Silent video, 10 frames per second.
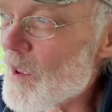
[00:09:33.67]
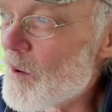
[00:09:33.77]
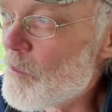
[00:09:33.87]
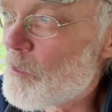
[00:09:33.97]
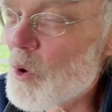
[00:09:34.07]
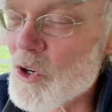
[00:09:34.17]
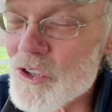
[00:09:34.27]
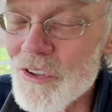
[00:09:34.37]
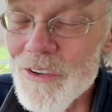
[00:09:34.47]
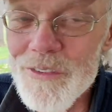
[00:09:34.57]
push
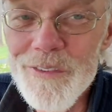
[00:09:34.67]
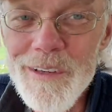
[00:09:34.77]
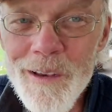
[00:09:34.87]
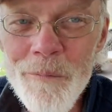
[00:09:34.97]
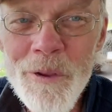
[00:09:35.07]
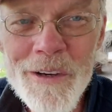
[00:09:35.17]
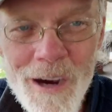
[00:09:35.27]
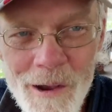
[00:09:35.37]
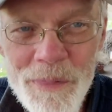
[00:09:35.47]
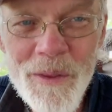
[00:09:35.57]
to get them to
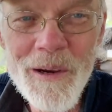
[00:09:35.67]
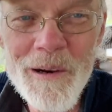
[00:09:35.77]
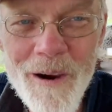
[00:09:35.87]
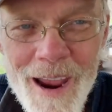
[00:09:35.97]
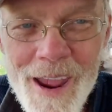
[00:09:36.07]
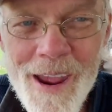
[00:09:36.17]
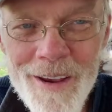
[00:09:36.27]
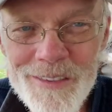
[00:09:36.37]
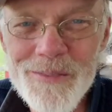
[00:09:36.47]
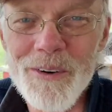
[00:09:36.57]
cut the
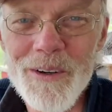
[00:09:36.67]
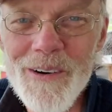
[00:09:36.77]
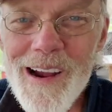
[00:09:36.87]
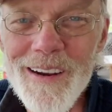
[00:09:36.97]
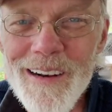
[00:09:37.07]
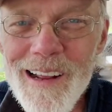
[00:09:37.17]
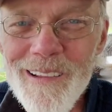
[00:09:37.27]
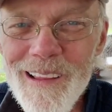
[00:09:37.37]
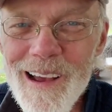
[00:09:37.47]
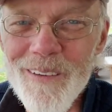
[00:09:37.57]
grass, for crying
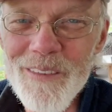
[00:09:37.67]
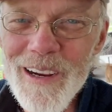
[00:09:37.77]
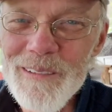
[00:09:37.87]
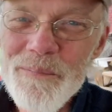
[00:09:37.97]
out loud, man.